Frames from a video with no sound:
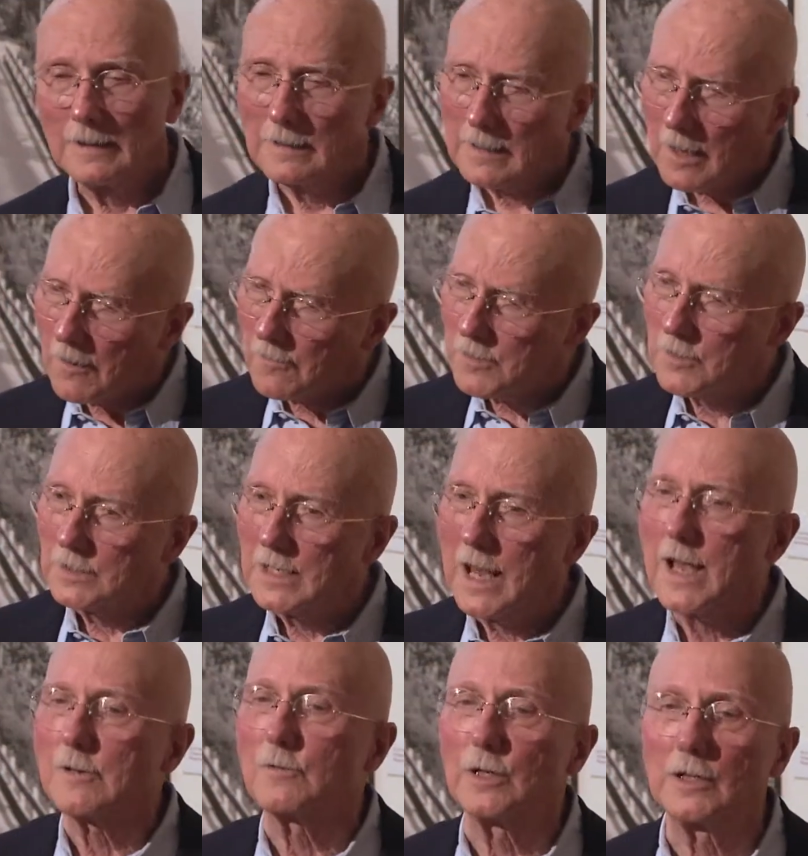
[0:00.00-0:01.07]
No, you
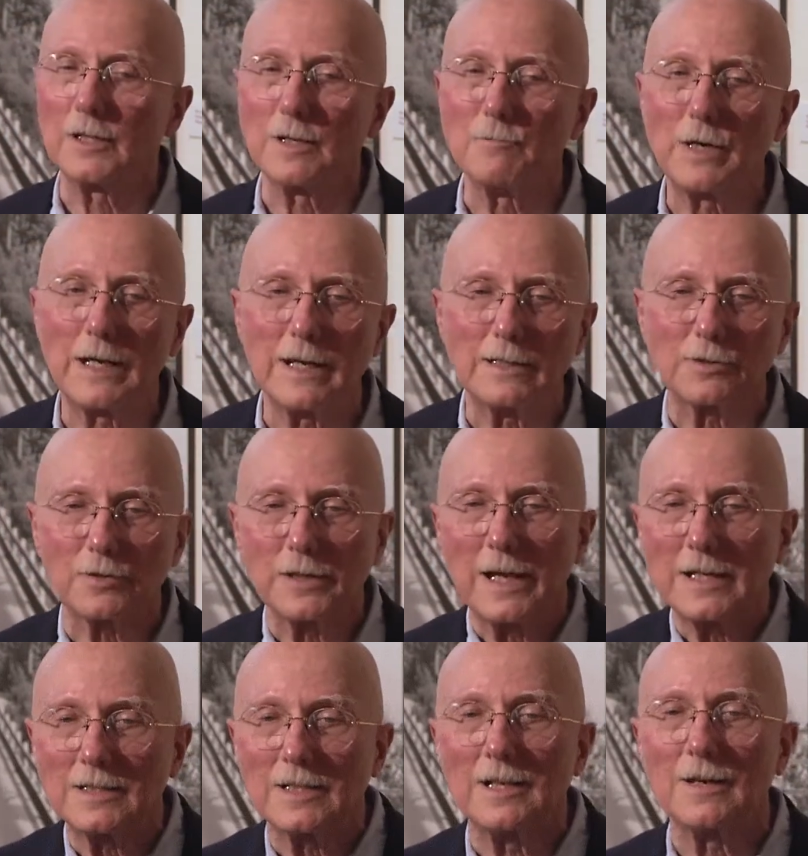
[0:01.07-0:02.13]
can't really, but it
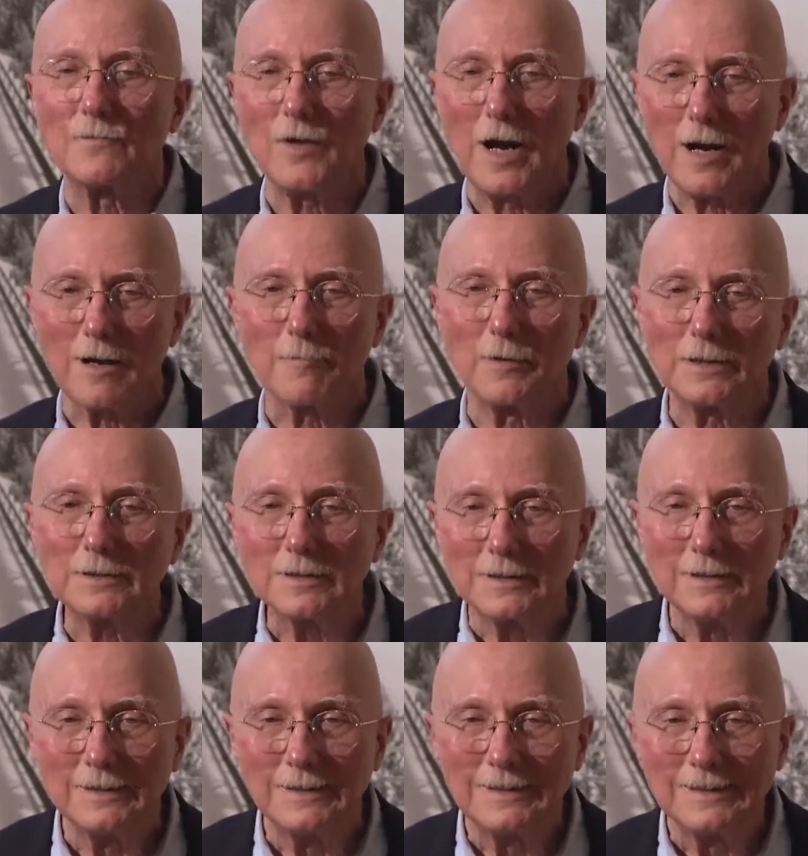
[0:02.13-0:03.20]
creates an environment
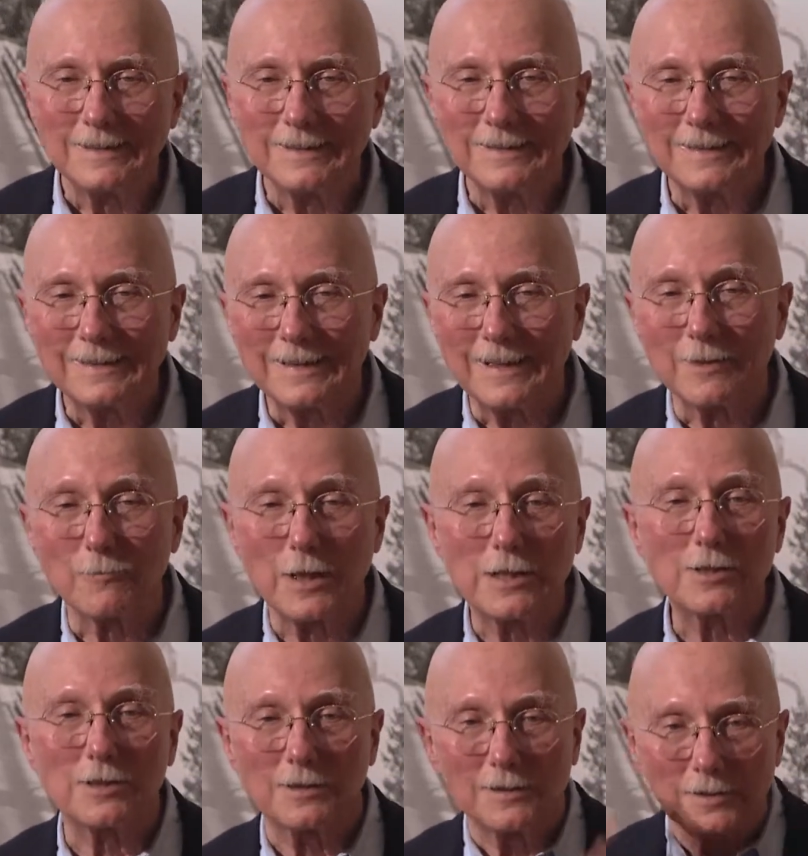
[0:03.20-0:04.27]
in
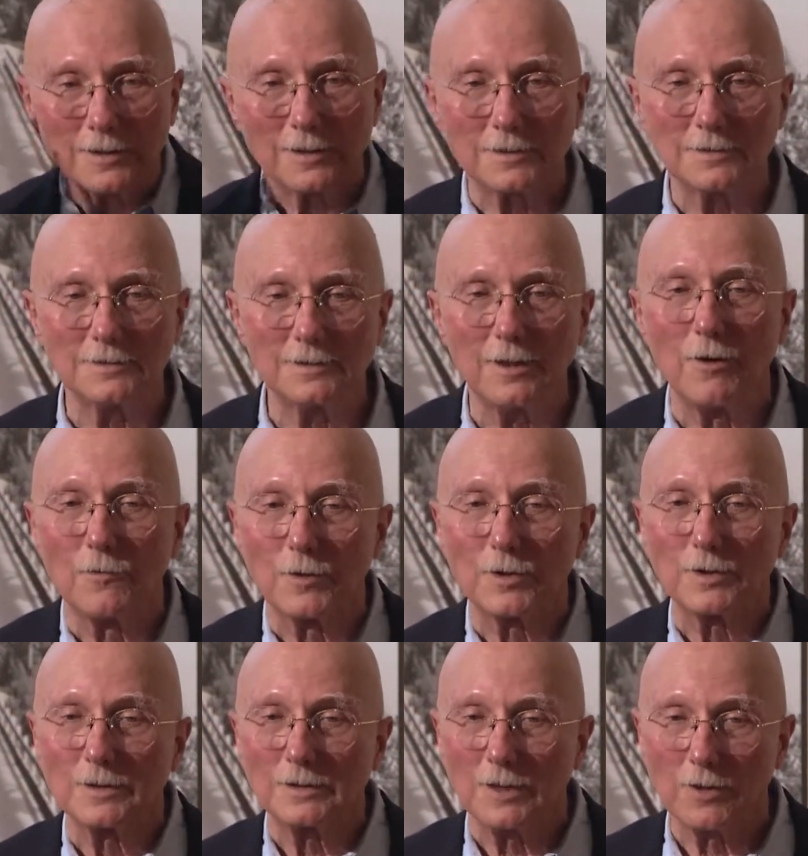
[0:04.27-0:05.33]
which you're,
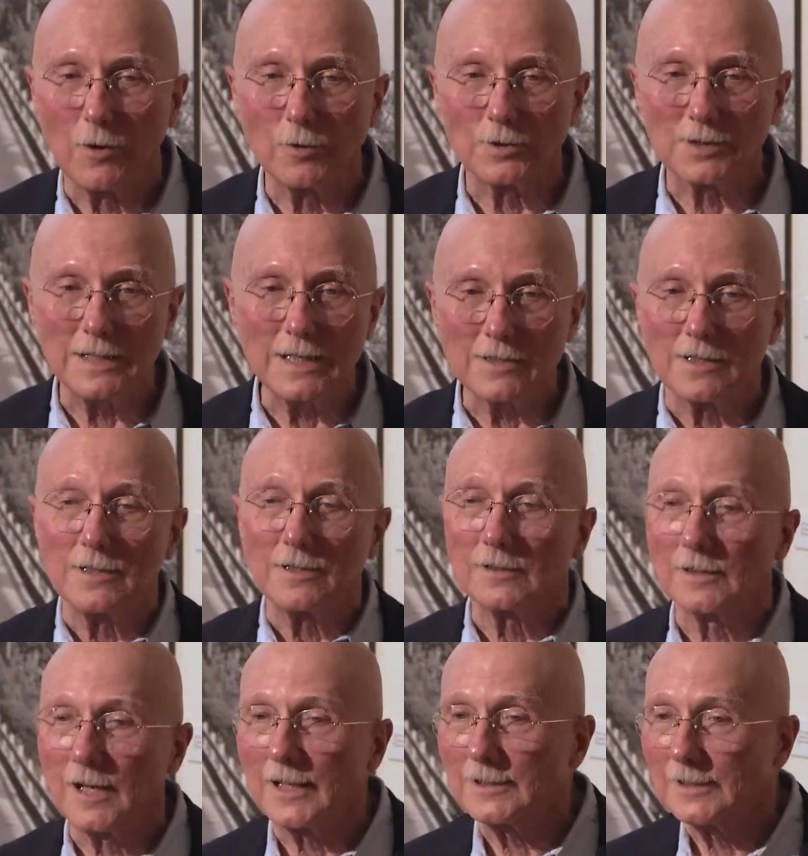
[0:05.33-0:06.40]
over a whole season, you're
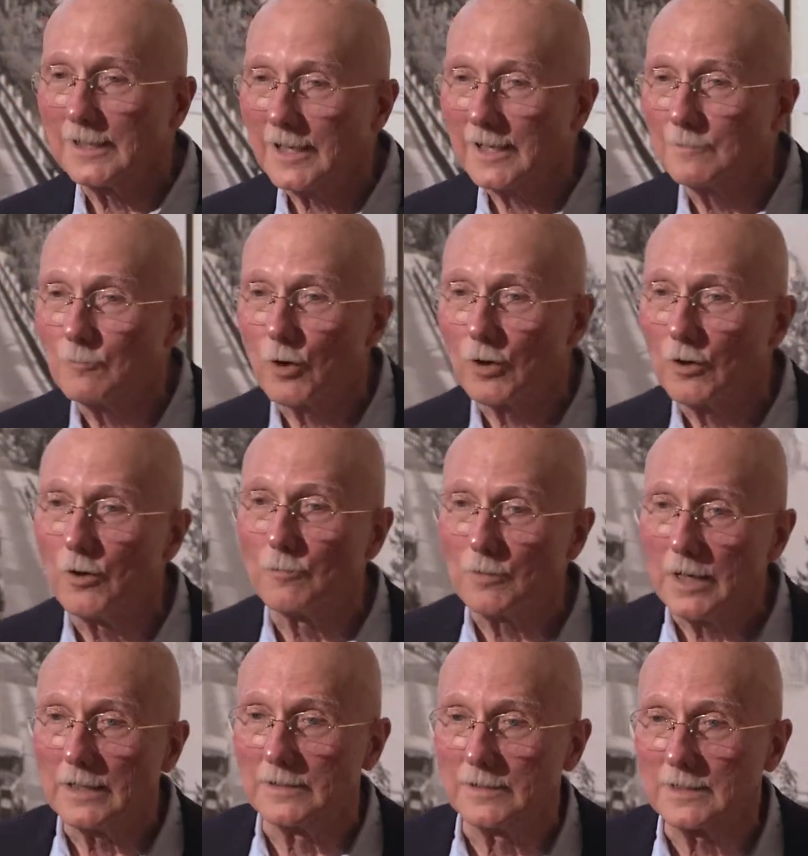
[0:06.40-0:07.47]
likely to hit more home
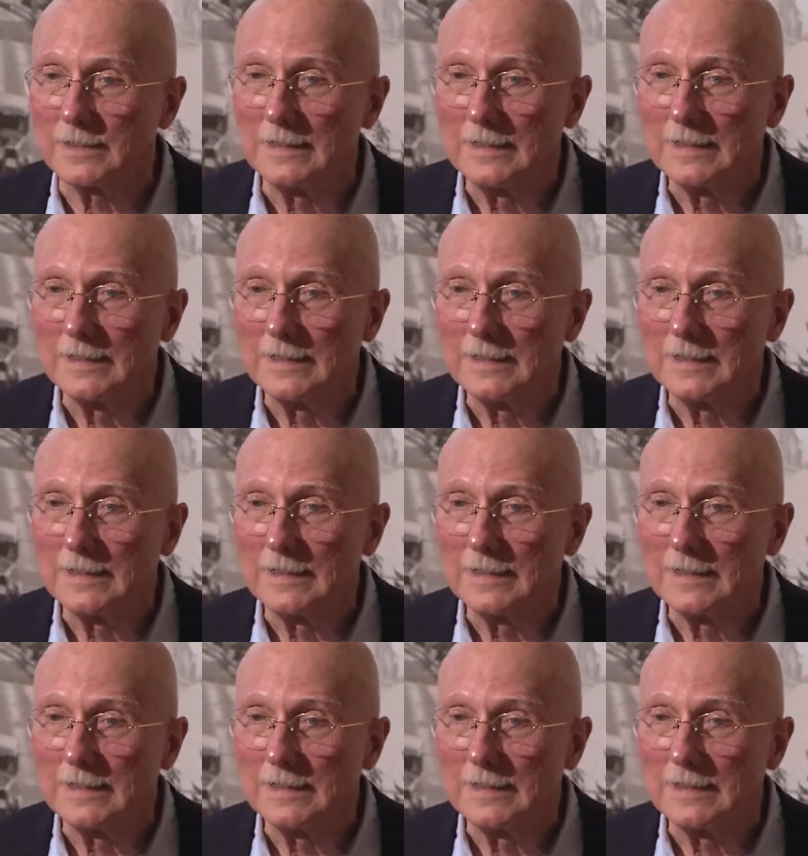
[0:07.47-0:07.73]
runs.